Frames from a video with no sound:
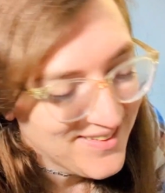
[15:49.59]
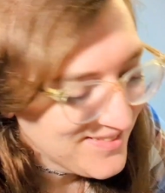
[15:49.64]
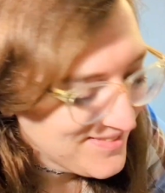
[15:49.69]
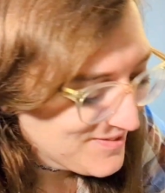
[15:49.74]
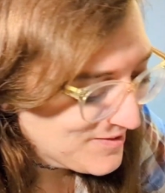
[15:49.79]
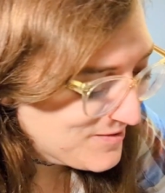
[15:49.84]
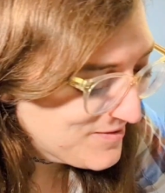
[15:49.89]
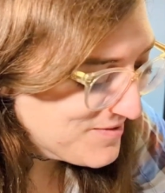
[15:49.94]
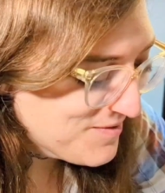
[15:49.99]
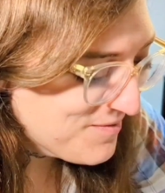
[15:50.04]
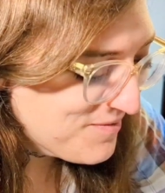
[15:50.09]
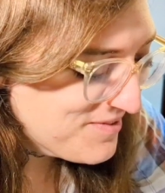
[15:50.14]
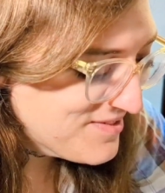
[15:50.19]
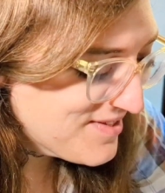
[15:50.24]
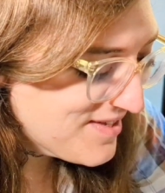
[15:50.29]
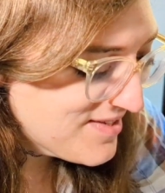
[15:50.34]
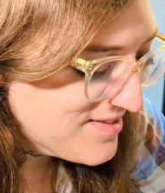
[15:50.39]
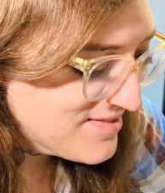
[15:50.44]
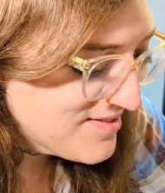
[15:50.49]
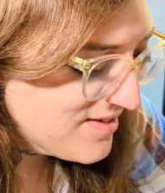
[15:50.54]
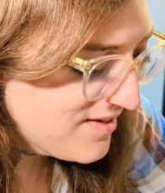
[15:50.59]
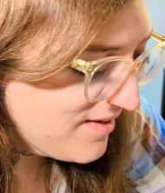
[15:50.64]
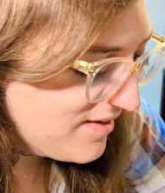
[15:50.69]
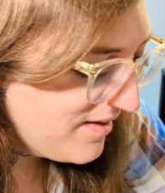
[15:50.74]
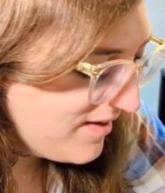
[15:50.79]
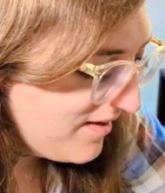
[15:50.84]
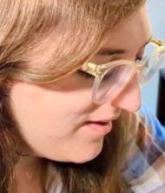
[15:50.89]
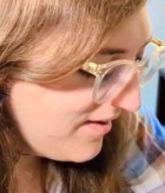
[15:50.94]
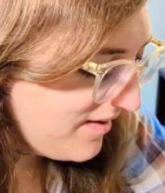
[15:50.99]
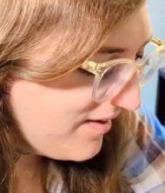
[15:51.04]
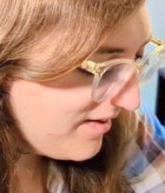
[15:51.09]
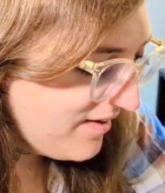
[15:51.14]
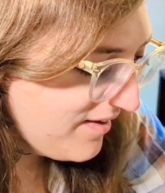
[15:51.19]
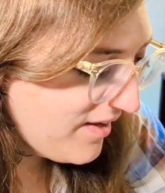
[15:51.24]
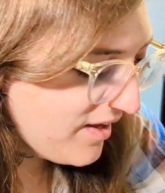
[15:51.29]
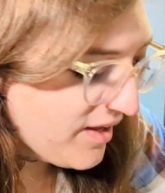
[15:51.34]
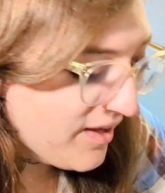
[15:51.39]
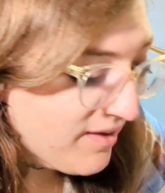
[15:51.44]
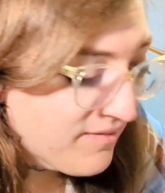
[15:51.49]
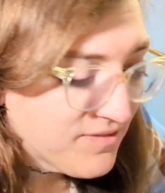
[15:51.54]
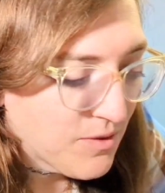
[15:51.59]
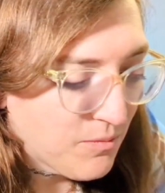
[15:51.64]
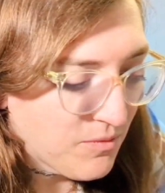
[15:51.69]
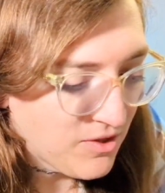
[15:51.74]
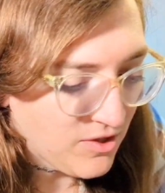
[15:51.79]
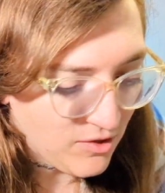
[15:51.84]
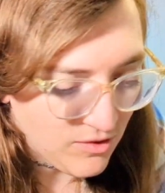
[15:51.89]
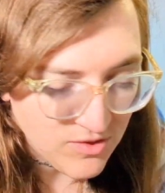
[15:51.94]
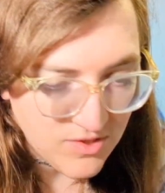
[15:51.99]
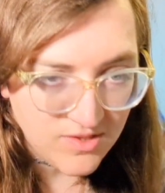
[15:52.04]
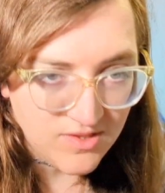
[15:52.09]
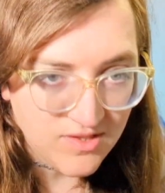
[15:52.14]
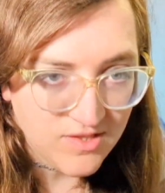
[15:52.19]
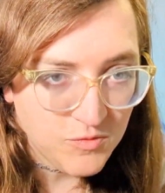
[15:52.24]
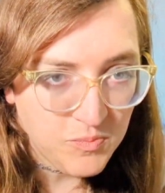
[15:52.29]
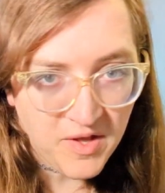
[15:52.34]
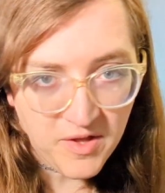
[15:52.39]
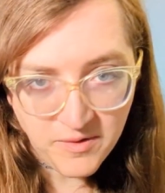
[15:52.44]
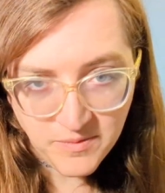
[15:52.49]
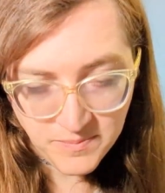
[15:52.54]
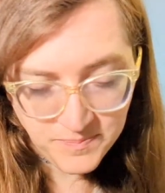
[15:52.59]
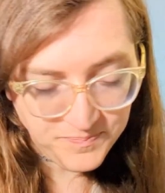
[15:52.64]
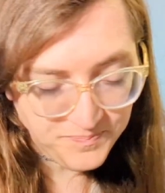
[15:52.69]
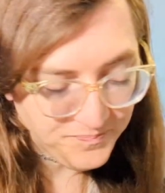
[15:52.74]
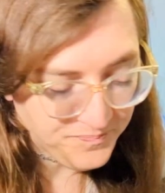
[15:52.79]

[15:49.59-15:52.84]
So if someone says, if someone uses a spell,